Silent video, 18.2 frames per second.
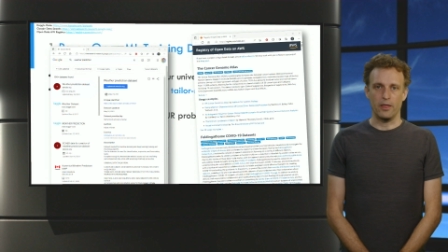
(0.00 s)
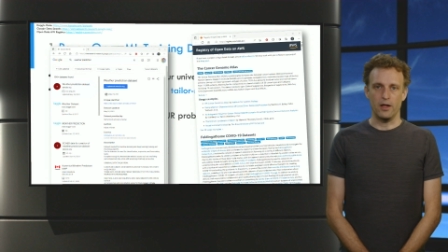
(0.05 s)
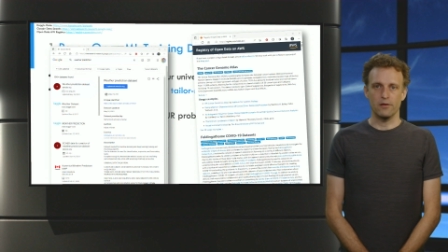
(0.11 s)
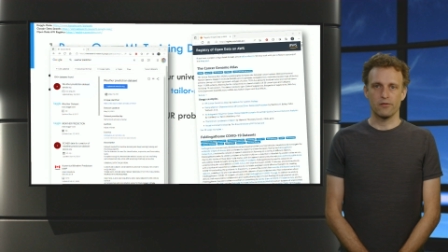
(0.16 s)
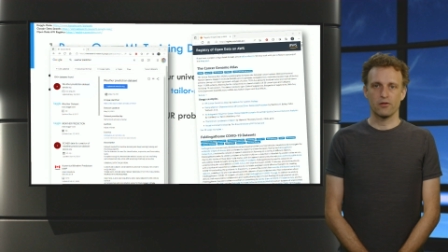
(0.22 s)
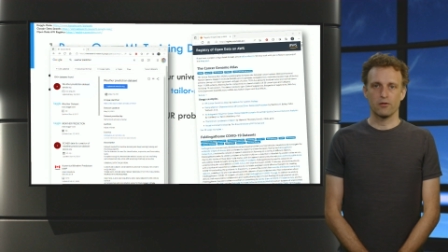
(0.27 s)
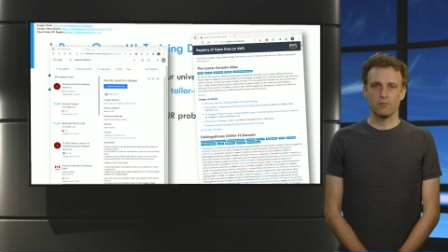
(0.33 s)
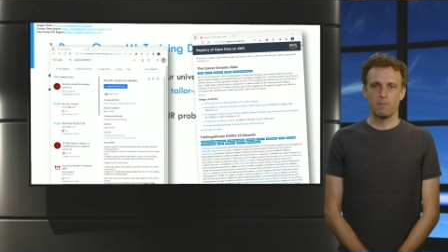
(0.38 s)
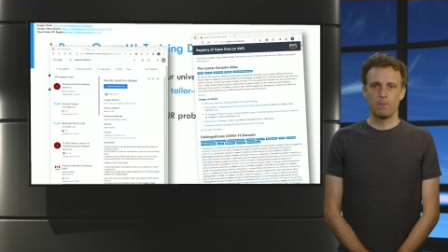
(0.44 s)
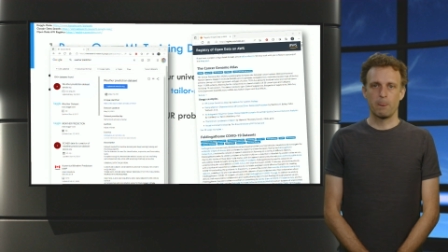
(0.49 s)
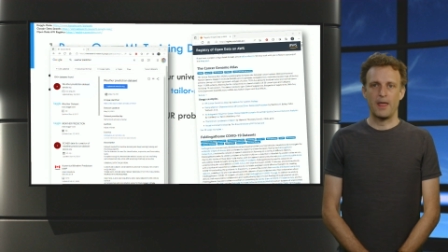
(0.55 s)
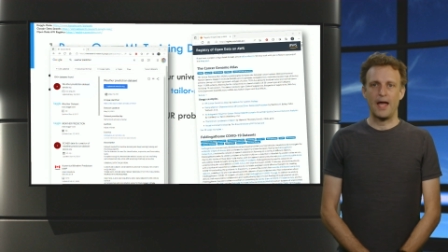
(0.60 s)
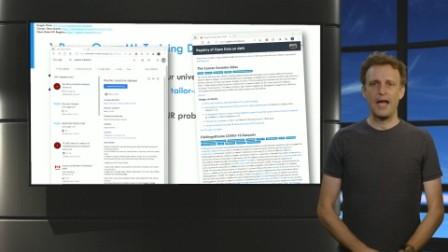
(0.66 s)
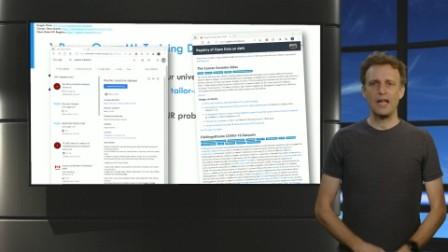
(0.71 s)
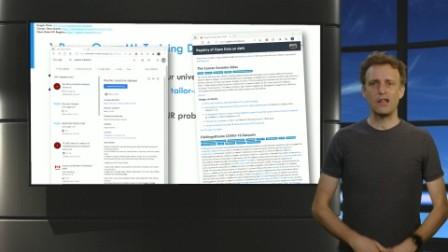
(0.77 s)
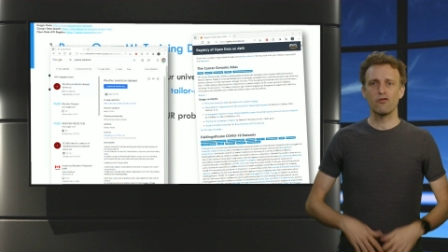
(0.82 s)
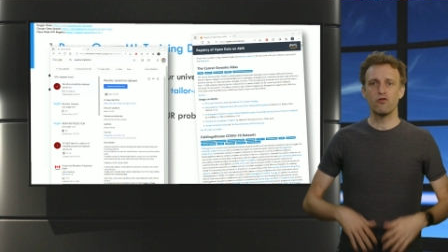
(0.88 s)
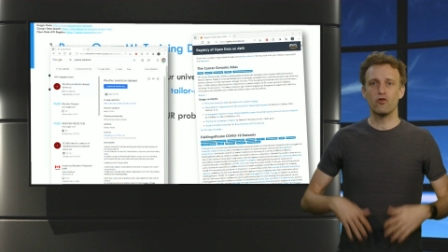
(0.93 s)
this,
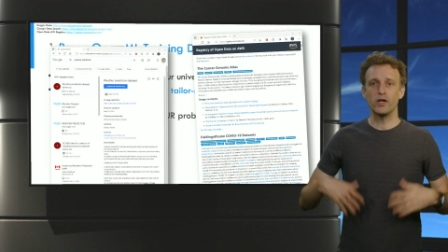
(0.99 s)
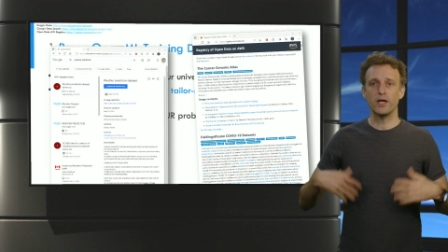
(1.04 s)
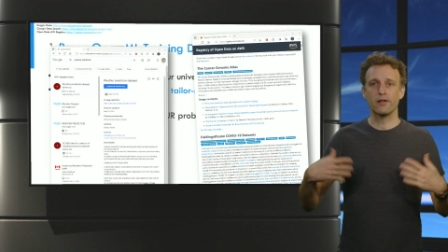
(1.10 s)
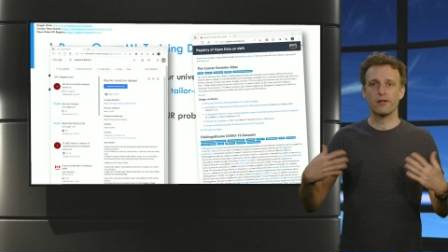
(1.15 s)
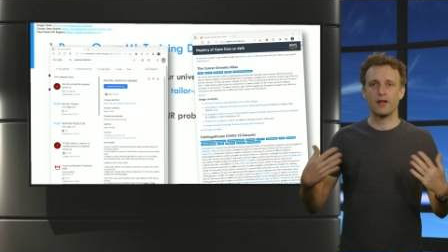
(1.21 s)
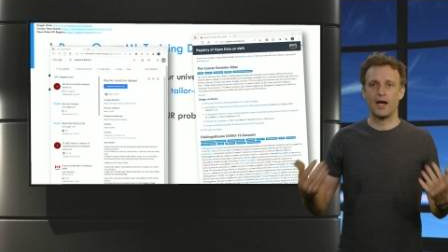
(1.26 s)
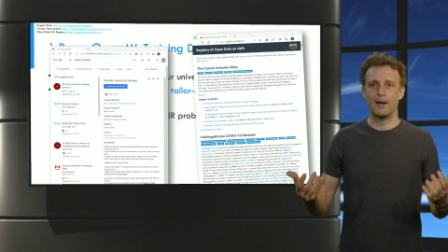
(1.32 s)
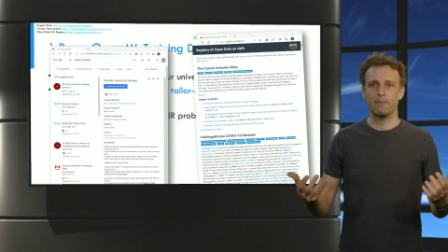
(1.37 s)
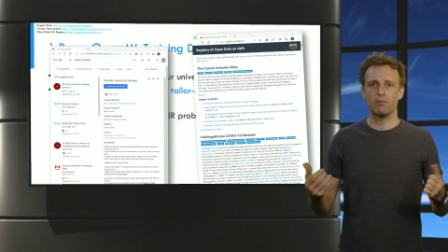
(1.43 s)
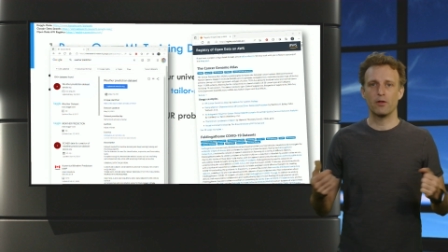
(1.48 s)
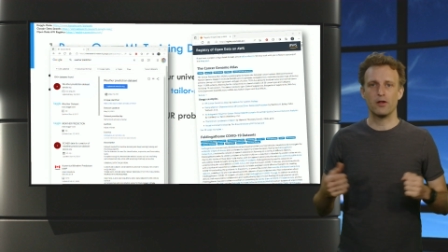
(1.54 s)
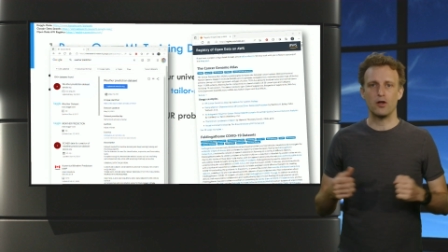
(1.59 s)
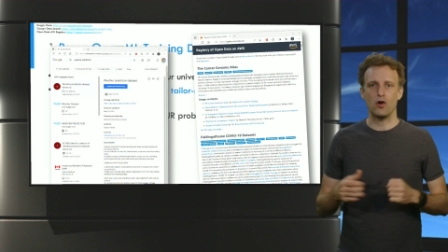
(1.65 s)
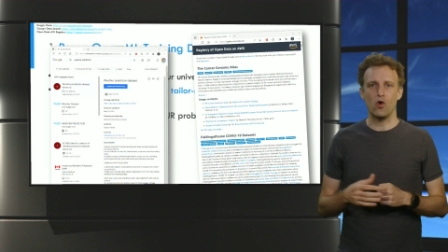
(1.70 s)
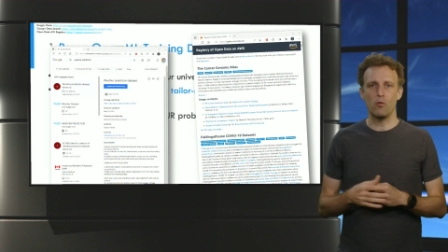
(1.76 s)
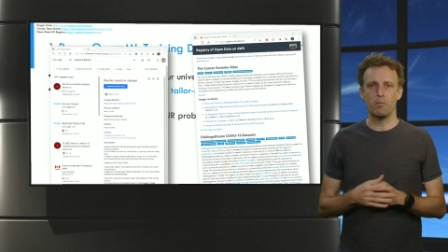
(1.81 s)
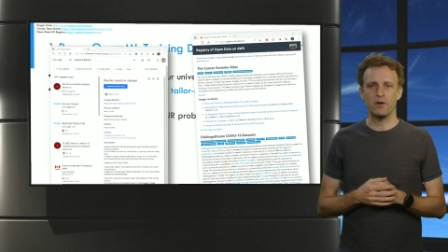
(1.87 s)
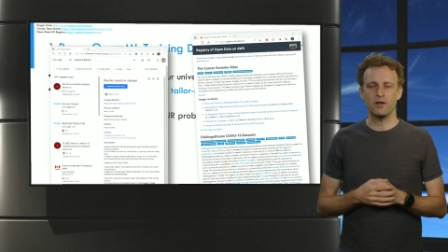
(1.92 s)
as for example
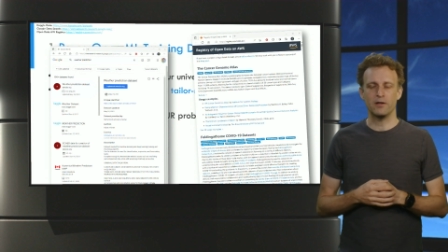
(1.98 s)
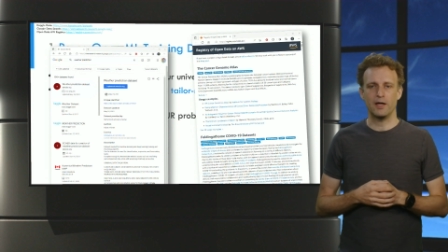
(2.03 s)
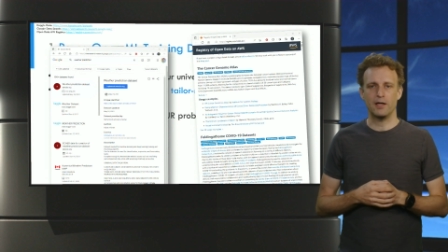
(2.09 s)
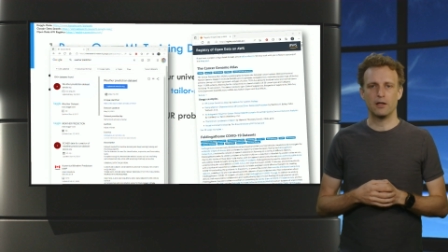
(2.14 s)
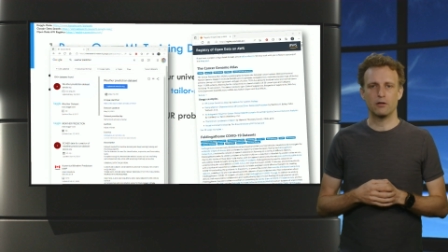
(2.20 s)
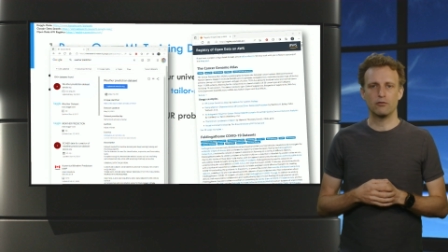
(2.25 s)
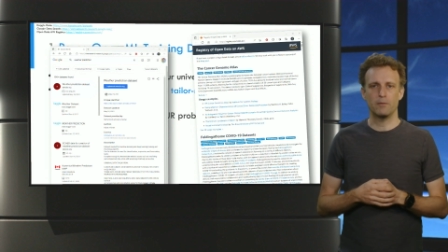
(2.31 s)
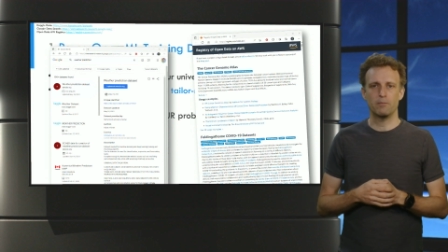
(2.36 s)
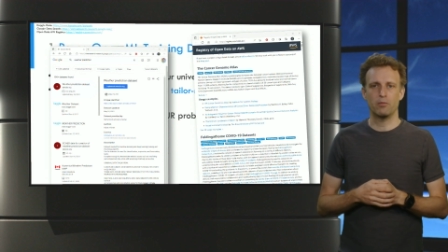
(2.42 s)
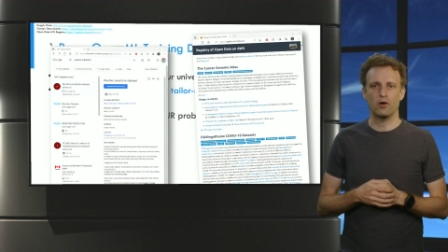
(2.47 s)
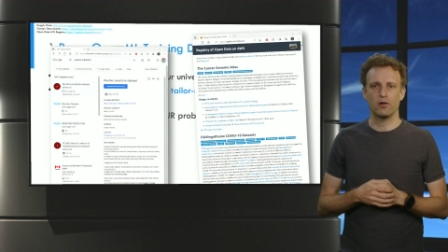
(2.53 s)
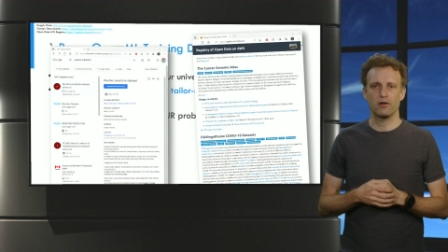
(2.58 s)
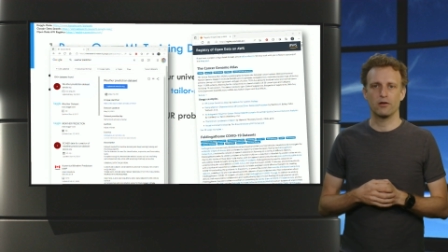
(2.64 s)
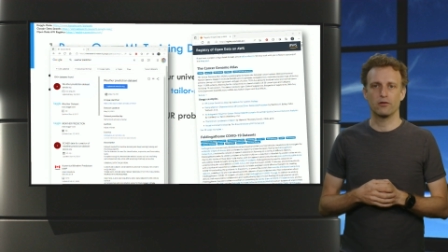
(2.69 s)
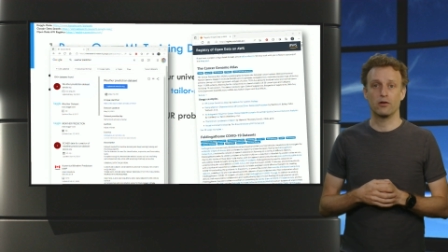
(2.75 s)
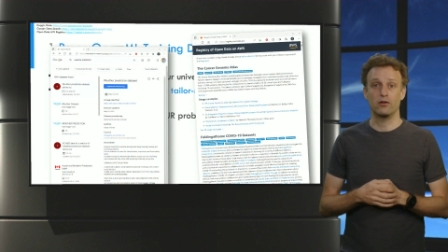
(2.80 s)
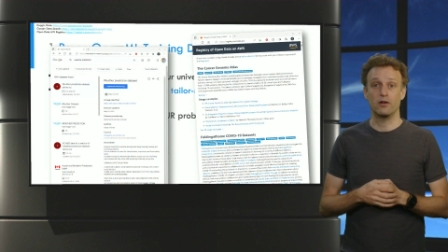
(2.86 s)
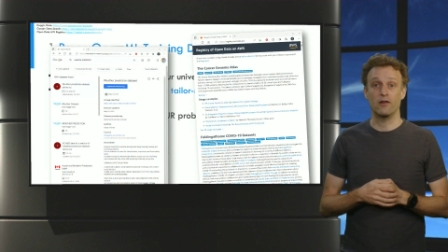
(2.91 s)
the Open Data
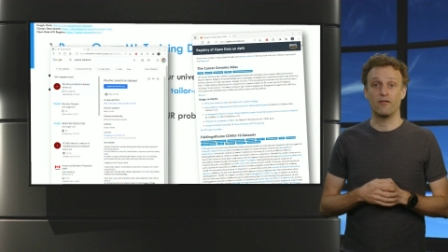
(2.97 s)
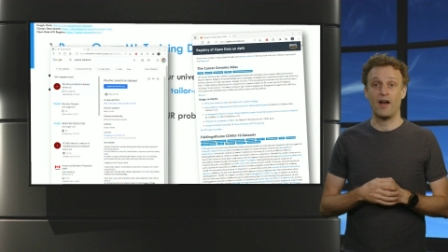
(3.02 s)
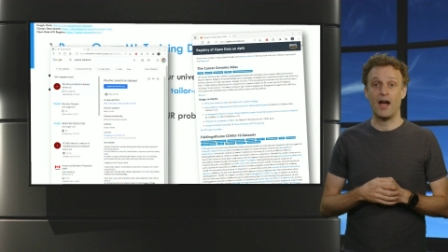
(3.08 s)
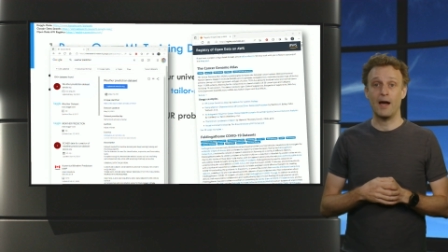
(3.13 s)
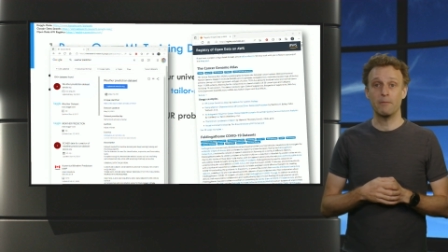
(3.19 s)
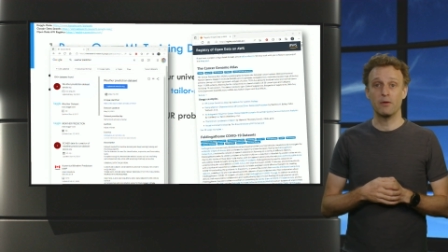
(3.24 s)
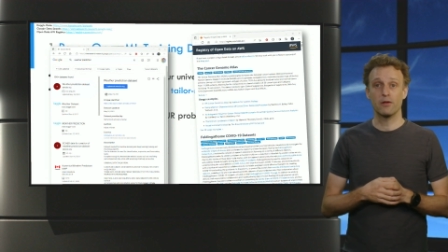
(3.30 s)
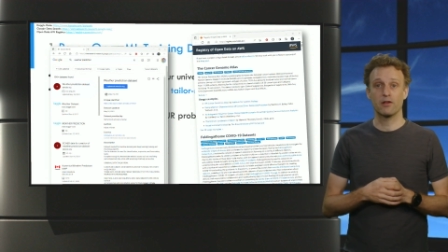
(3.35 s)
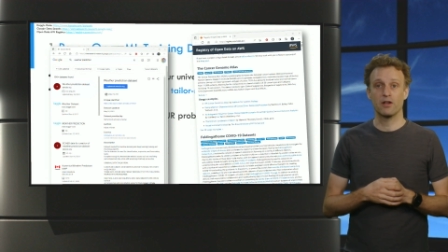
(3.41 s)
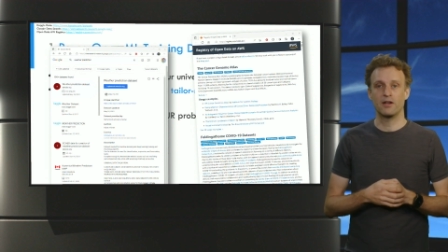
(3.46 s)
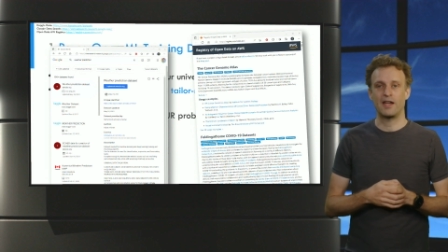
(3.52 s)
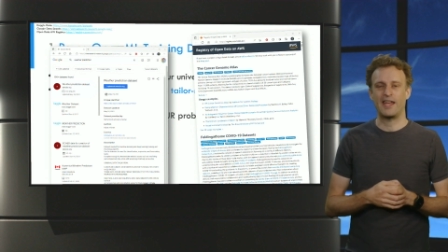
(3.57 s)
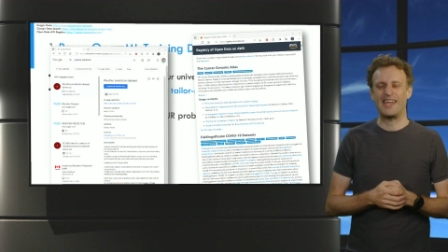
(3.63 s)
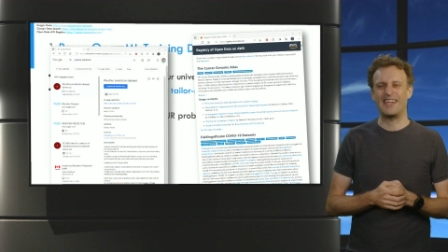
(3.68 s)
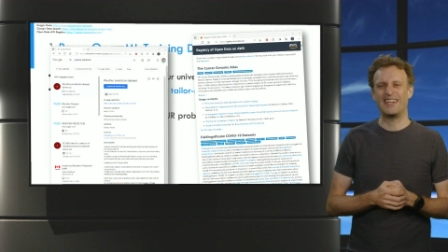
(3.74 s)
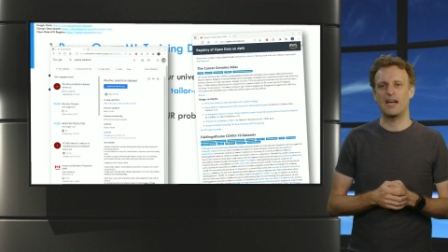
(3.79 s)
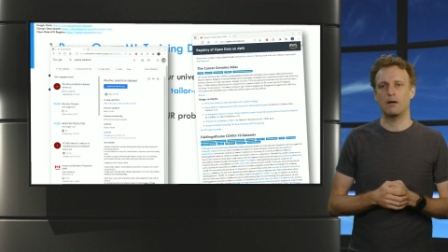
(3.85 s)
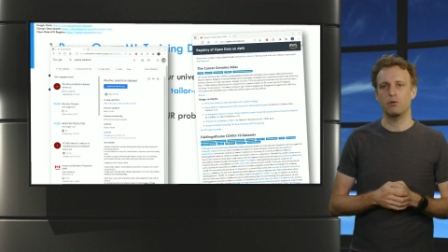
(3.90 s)
Repository of Amazon,
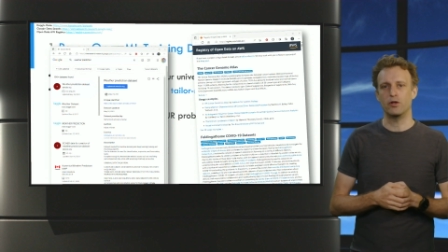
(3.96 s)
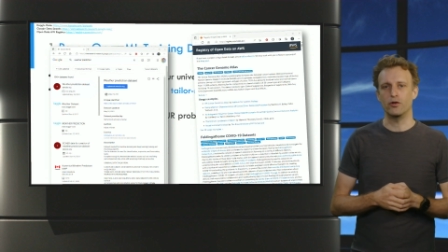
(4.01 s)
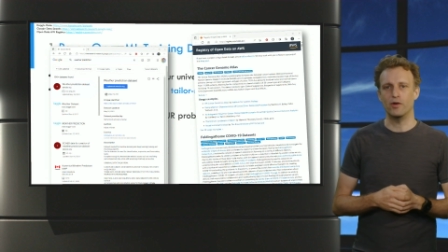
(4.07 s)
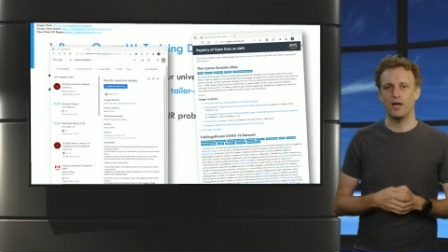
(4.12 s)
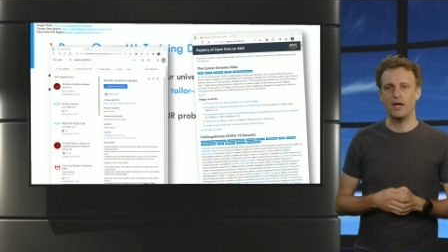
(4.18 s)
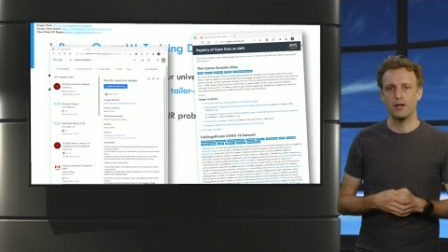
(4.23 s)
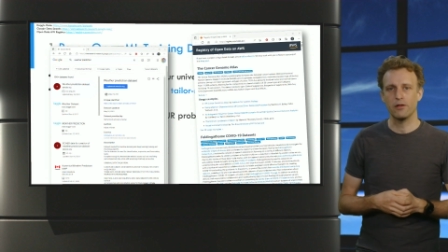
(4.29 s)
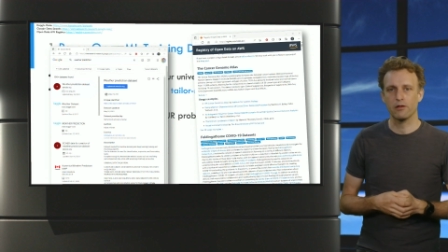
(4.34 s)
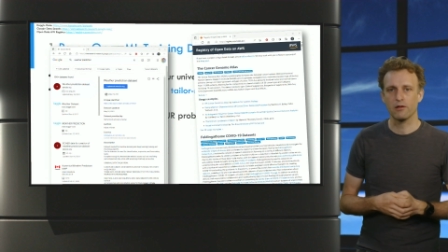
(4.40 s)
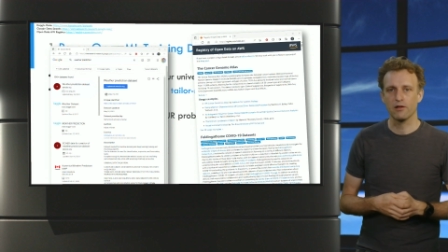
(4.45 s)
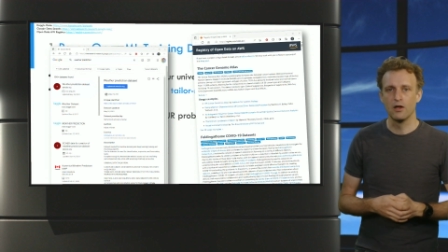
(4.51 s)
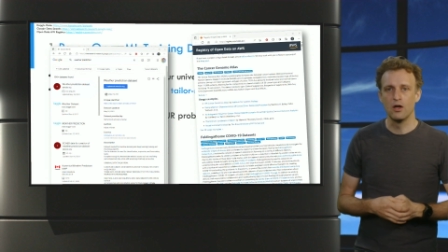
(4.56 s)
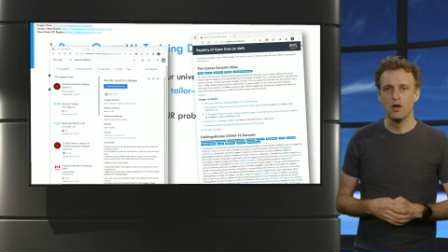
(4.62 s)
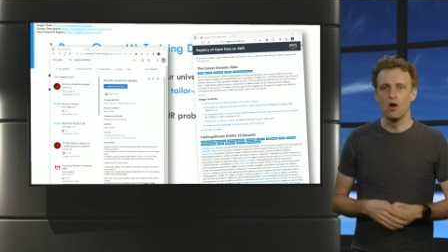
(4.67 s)
AWS,